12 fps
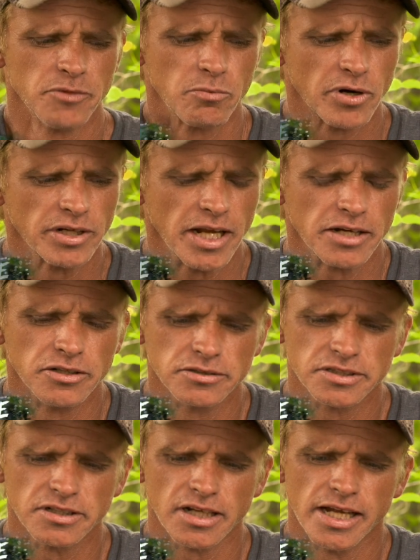to bring that
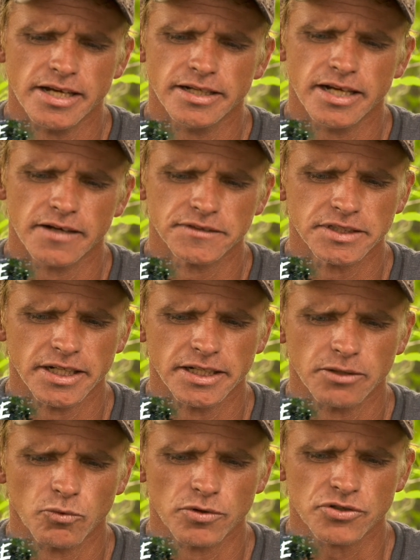hook to the landing and
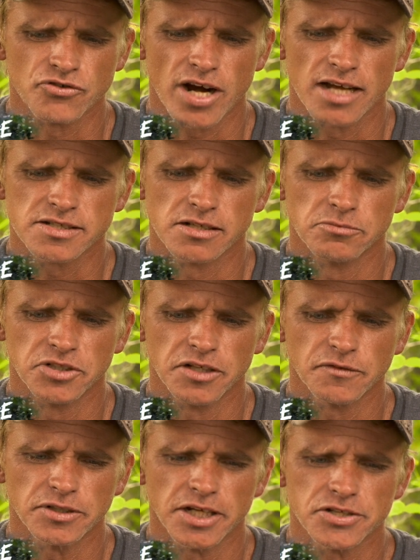everything and want to try something
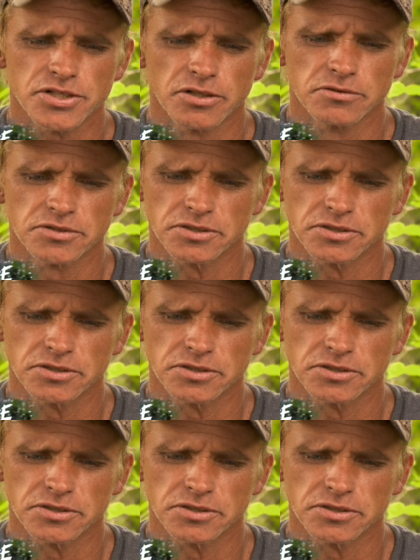different, that shows